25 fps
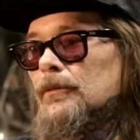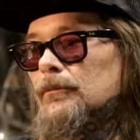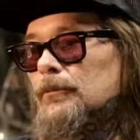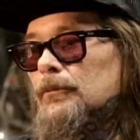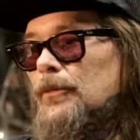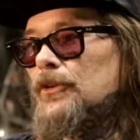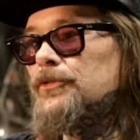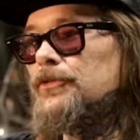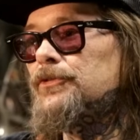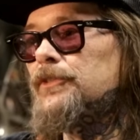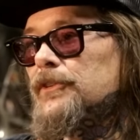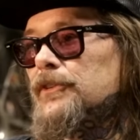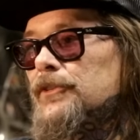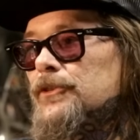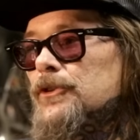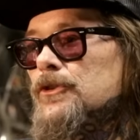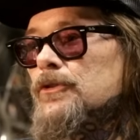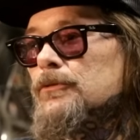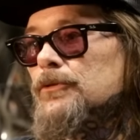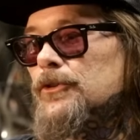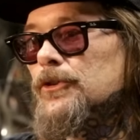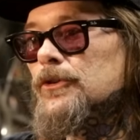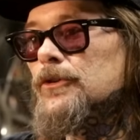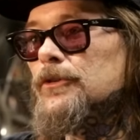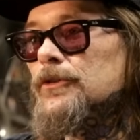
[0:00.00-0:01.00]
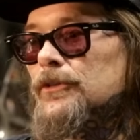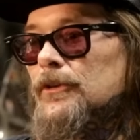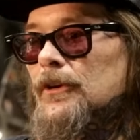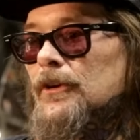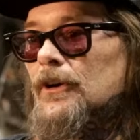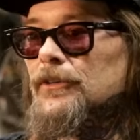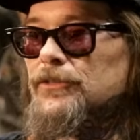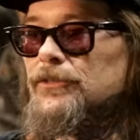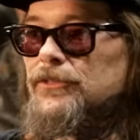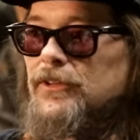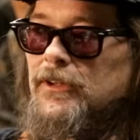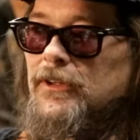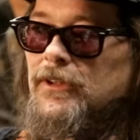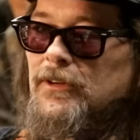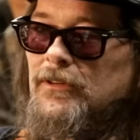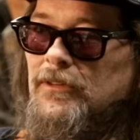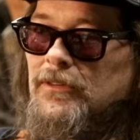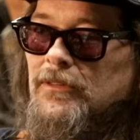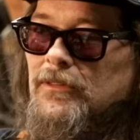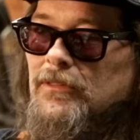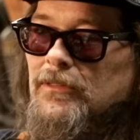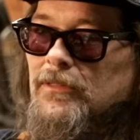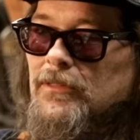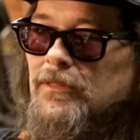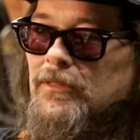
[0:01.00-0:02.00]
Most of these new dudes in our scene
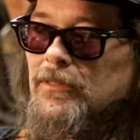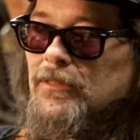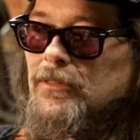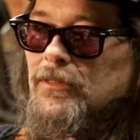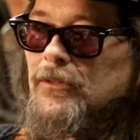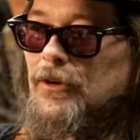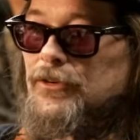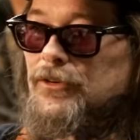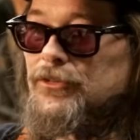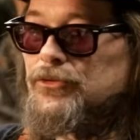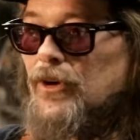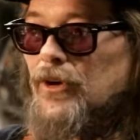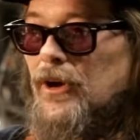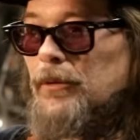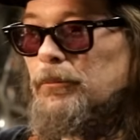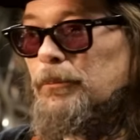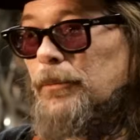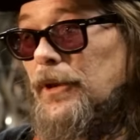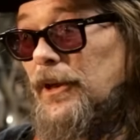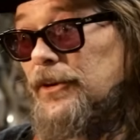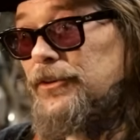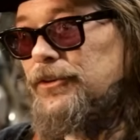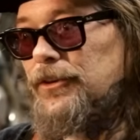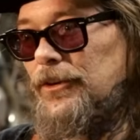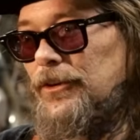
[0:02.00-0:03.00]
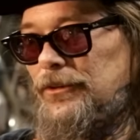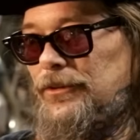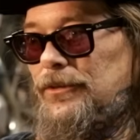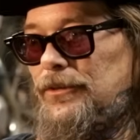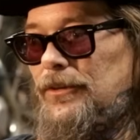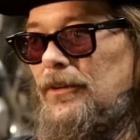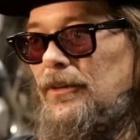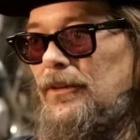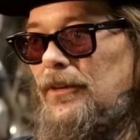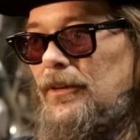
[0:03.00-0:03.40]
are straight bitches.